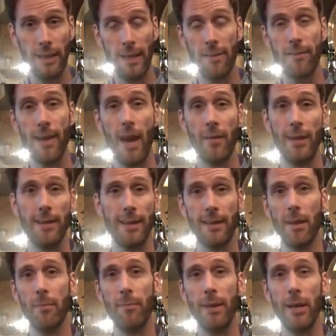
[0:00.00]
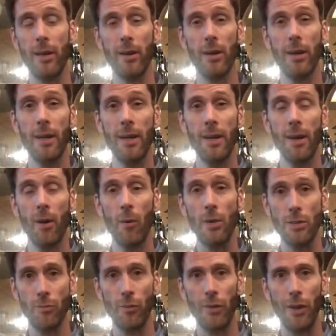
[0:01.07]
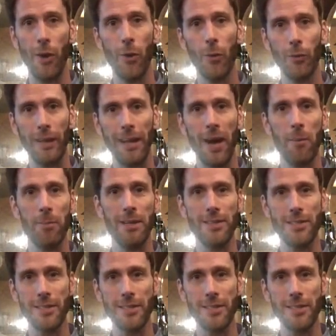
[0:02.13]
and found out that the beer wasn't really holding up